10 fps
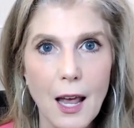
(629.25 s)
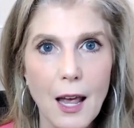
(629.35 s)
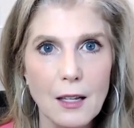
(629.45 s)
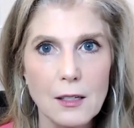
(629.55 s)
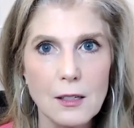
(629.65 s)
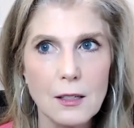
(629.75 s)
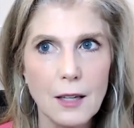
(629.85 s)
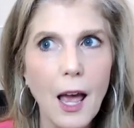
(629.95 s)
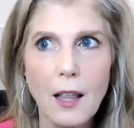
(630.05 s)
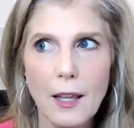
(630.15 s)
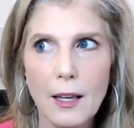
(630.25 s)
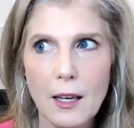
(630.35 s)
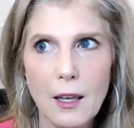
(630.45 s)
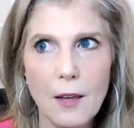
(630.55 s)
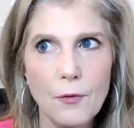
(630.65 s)
And yeah,
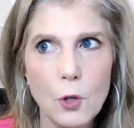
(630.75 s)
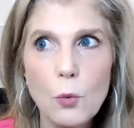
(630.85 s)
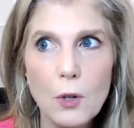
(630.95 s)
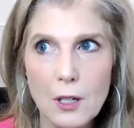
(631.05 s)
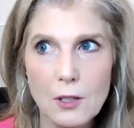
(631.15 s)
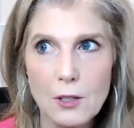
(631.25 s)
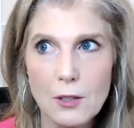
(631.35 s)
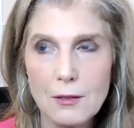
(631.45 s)
like if you would have